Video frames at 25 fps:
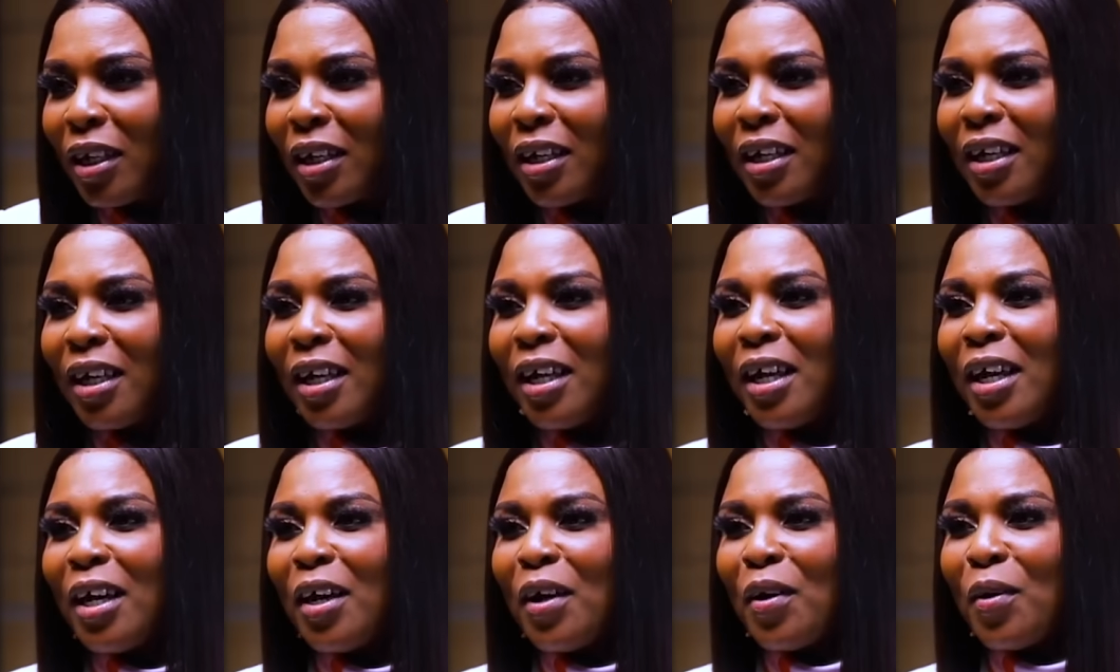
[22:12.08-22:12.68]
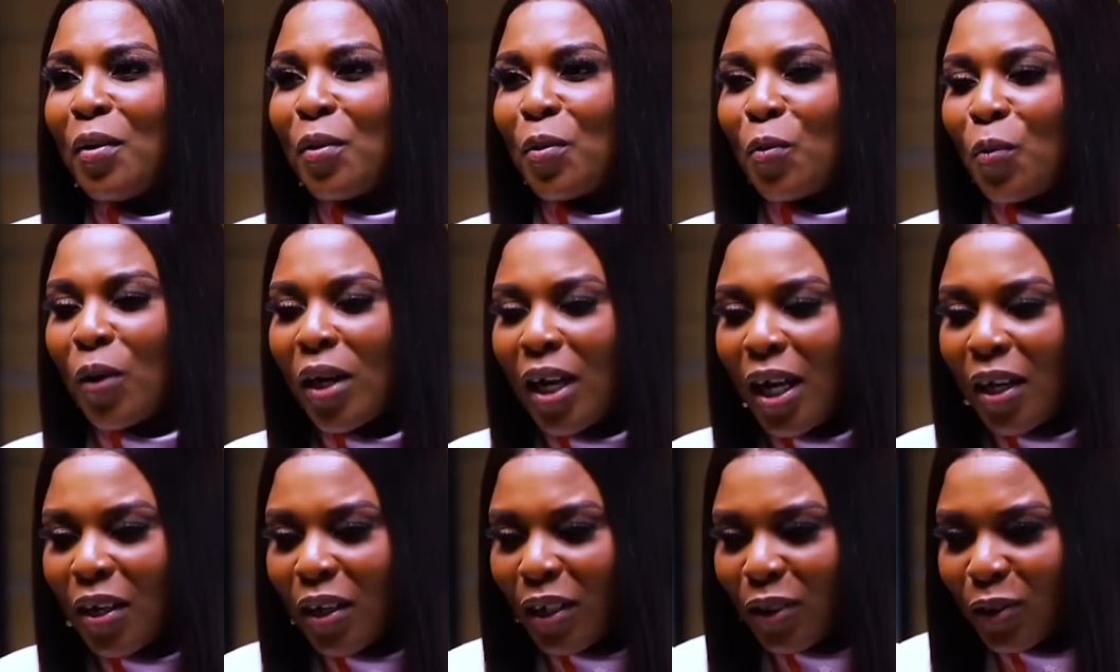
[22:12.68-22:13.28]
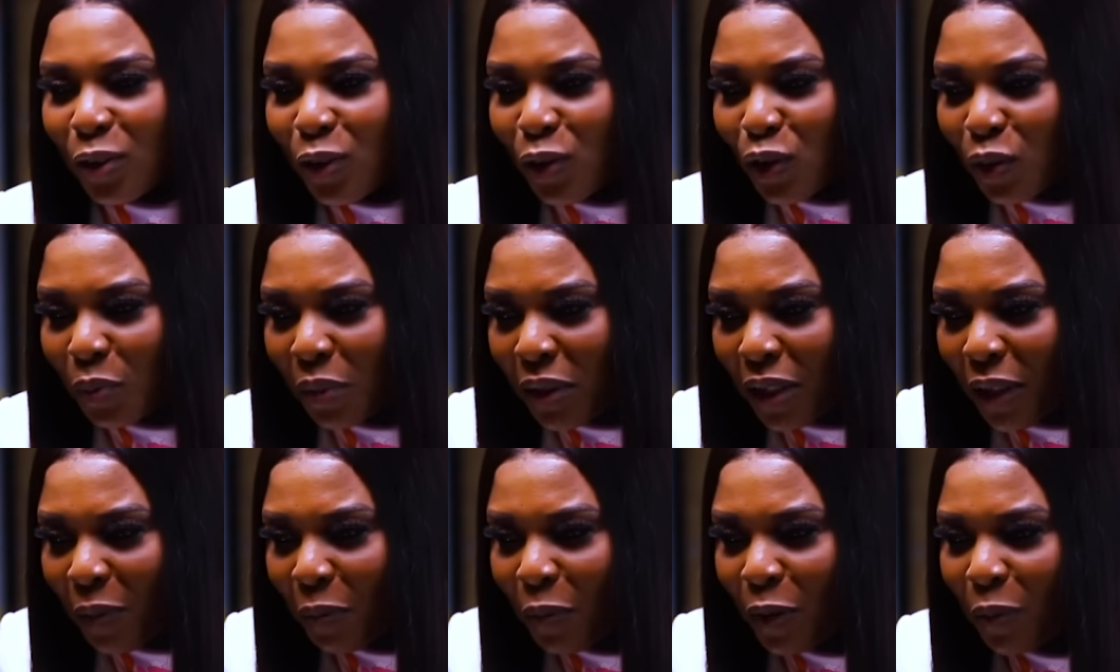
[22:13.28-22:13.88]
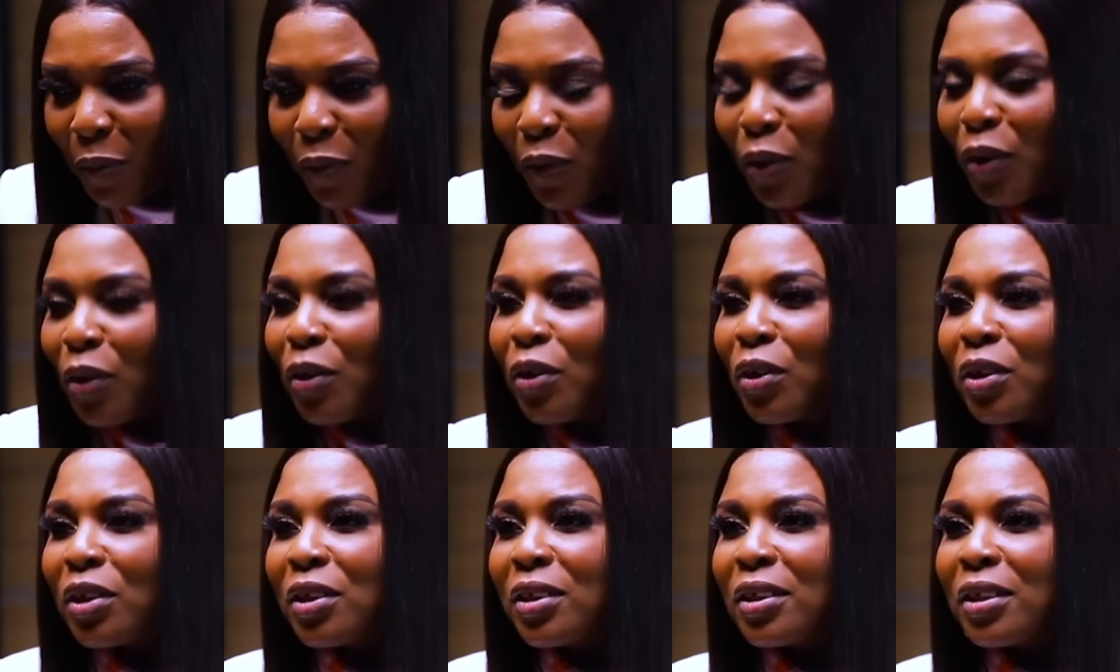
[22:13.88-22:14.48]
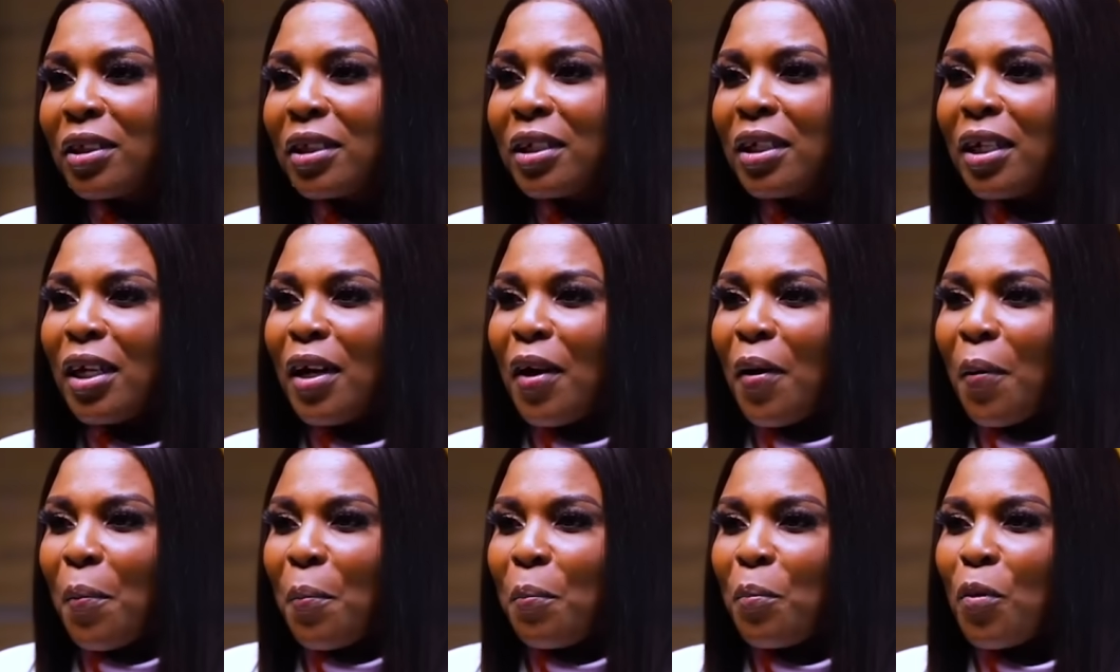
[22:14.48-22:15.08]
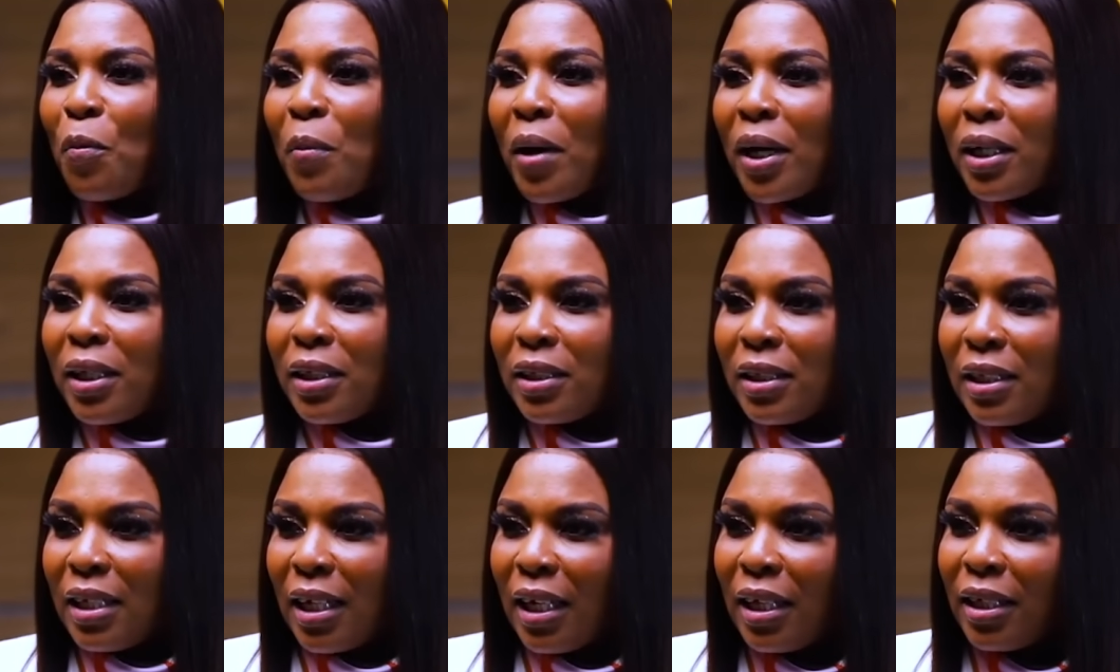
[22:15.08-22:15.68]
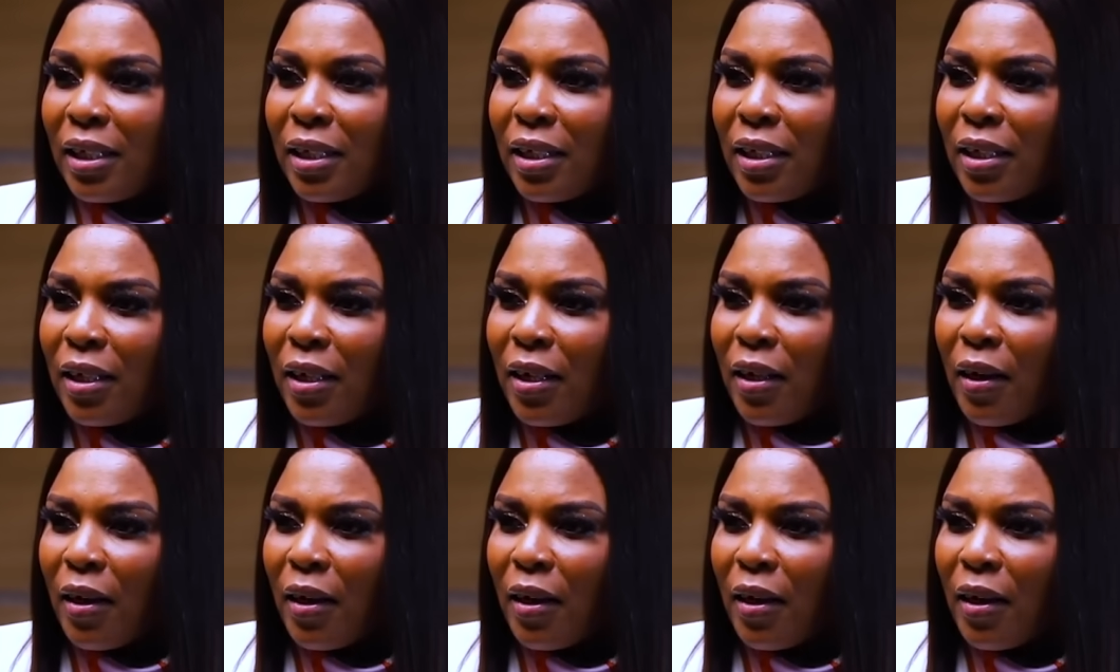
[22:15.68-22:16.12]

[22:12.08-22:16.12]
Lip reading: Today, whether you're social media people or not, Mobad is dead.